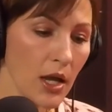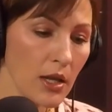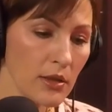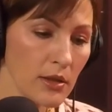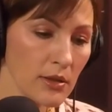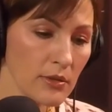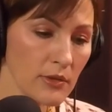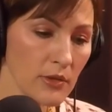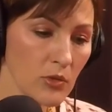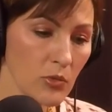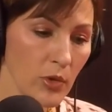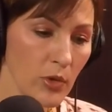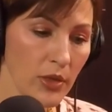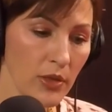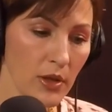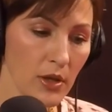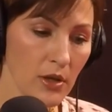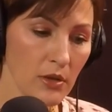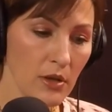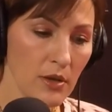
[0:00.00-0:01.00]
And that's the
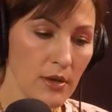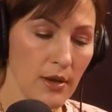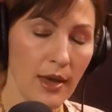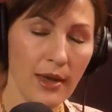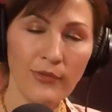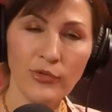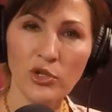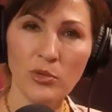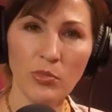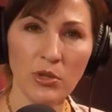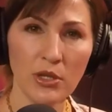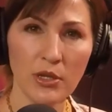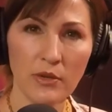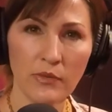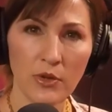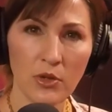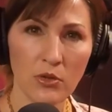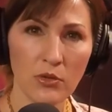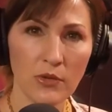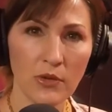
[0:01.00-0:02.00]
one thing that you have to
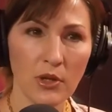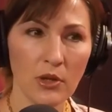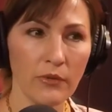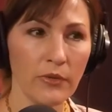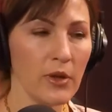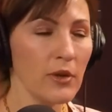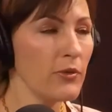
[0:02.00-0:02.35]
believe in yourself.